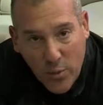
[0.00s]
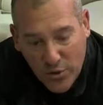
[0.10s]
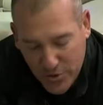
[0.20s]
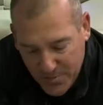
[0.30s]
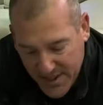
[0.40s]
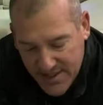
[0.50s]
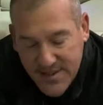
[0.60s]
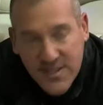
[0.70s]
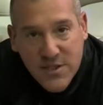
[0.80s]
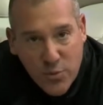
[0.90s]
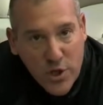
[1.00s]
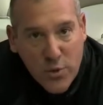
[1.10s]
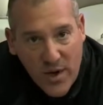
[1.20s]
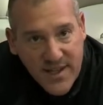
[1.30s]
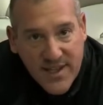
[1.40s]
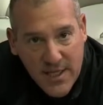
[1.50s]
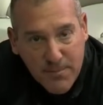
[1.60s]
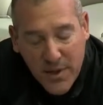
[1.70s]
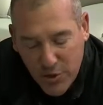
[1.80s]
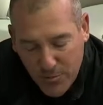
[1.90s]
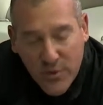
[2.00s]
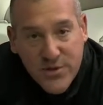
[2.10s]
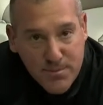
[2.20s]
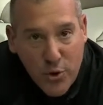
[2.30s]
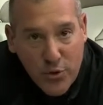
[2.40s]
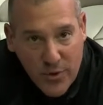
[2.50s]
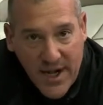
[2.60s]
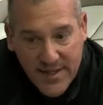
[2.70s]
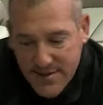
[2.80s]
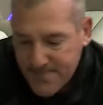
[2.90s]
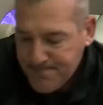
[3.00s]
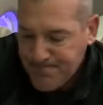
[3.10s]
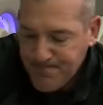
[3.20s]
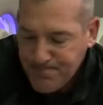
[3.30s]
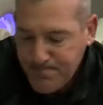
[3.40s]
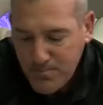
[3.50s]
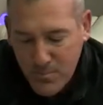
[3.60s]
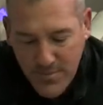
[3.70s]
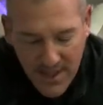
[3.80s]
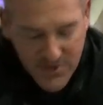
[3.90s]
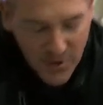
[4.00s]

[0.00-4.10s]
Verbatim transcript: worth it because this is where you want to keep your most important rods. That's